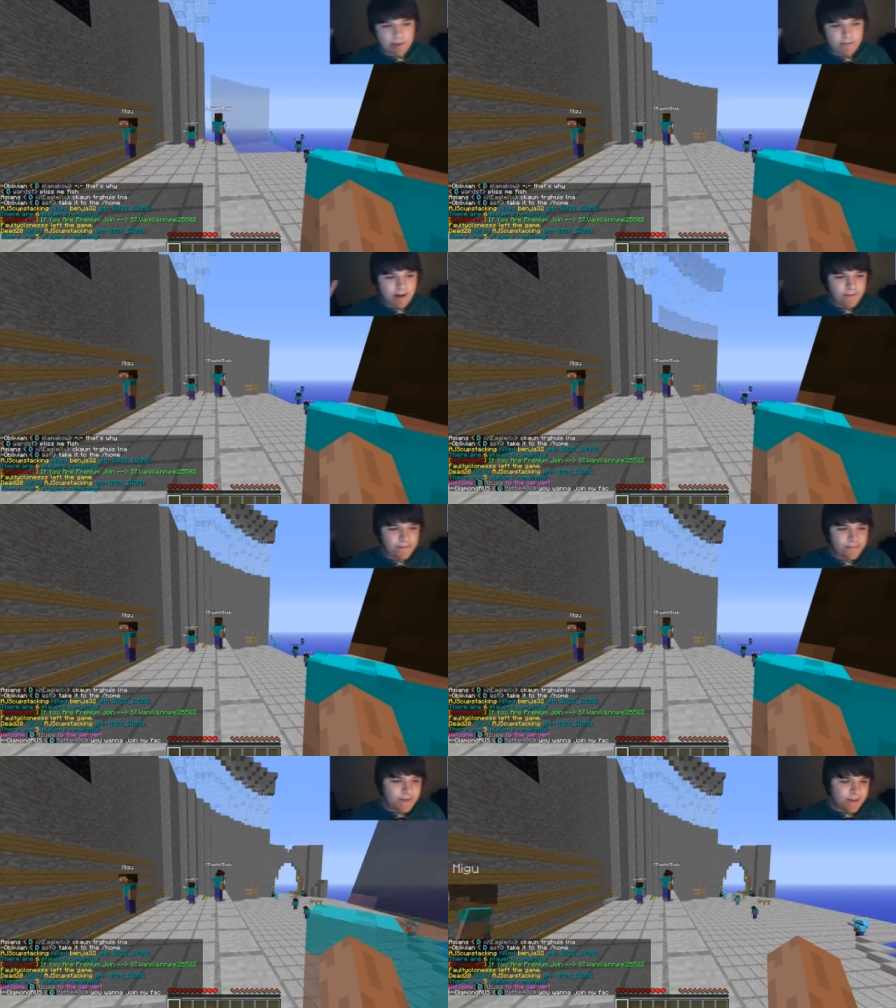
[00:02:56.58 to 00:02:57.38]
well...
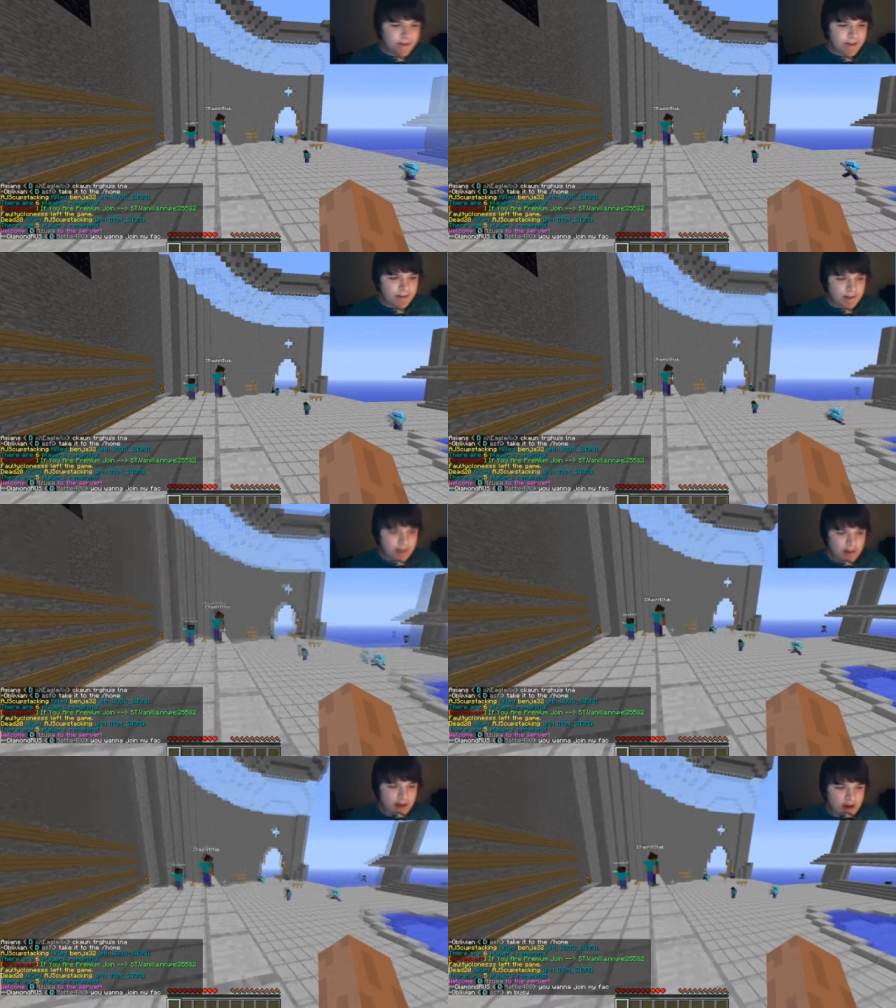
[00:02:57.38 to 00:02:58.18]

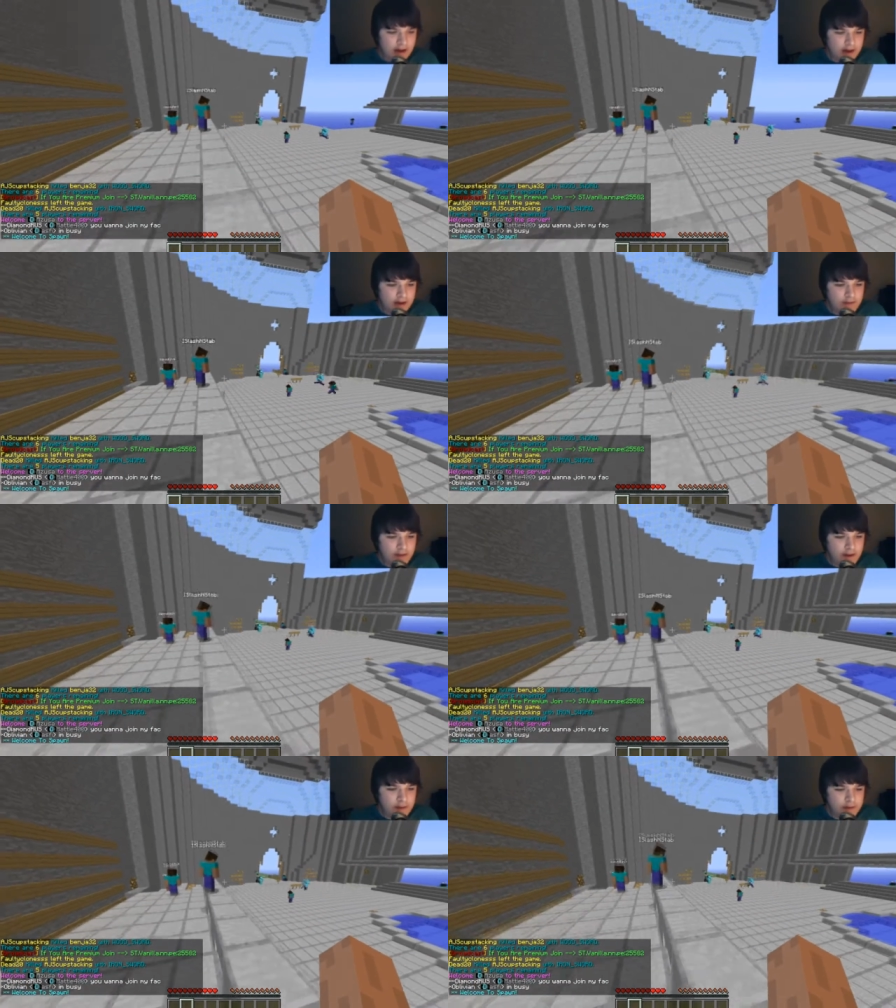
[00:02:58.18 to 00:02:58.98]
Uh,
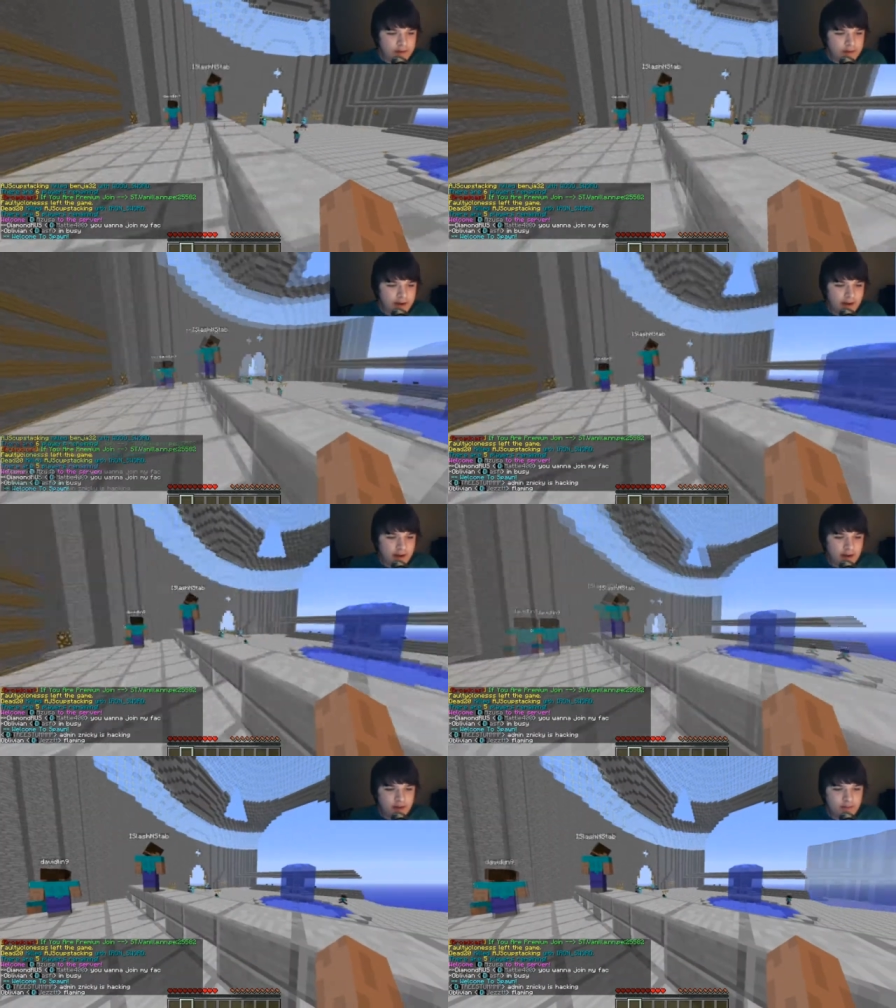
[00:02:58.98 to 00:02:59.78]
five players remaining,
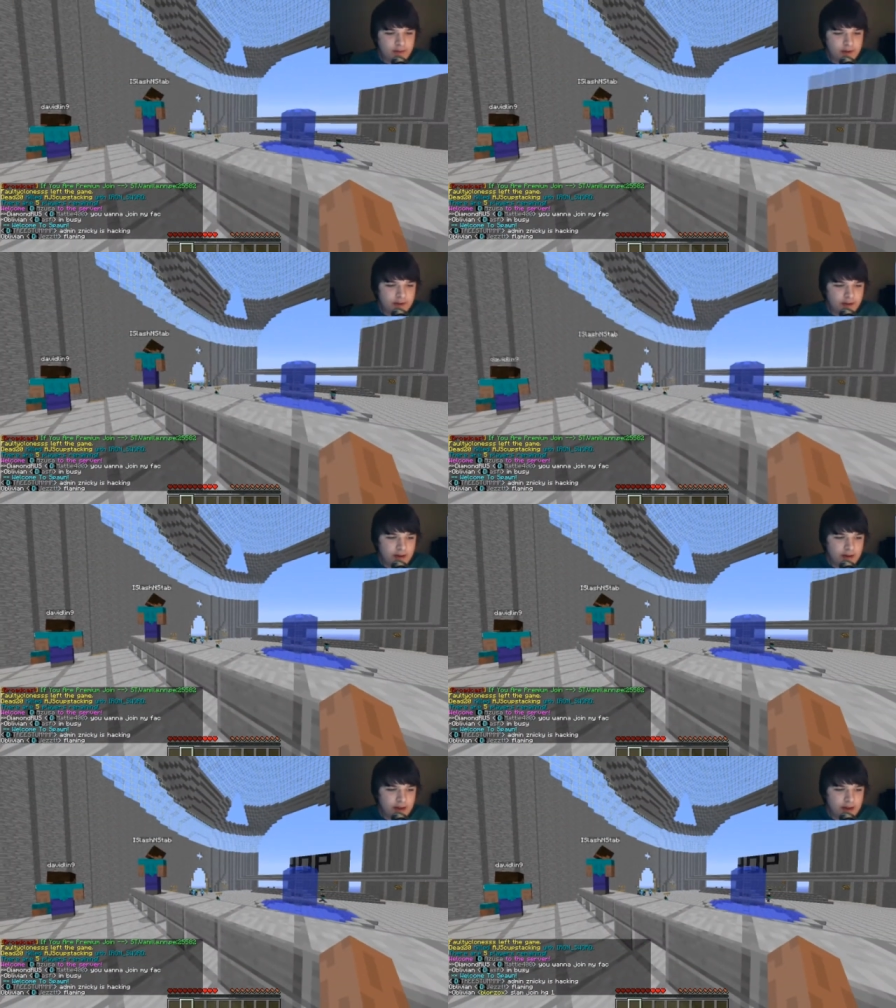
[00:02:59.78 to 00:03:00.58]
um, but
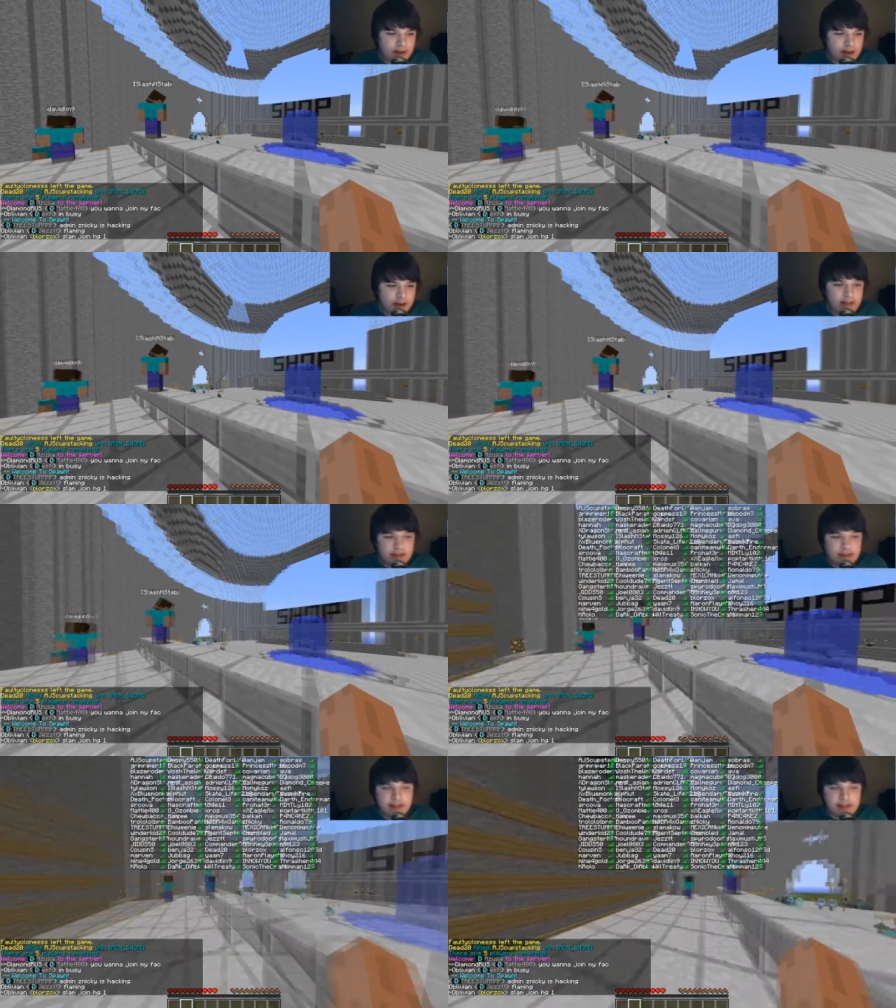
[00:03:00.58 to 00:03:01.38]
I did kill a